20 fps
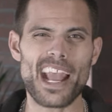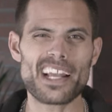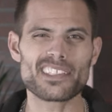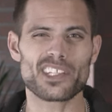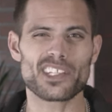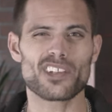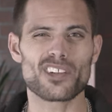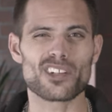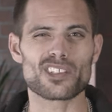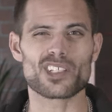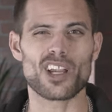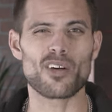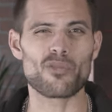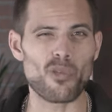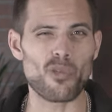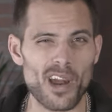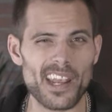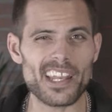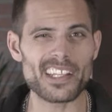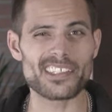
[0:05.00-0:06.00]
asking
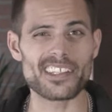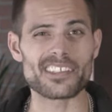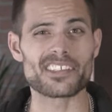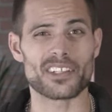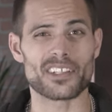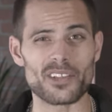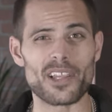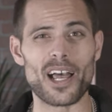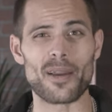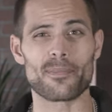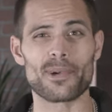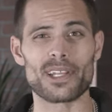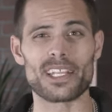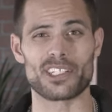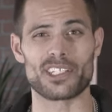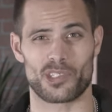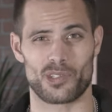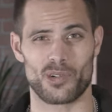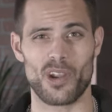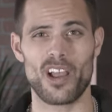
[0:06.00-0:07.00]
yourself, what is a
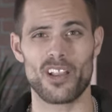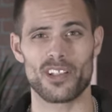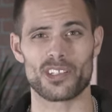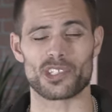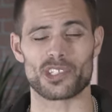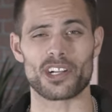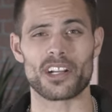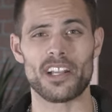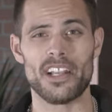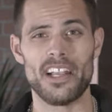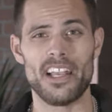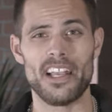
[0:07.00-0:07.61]
celebrity astrologer?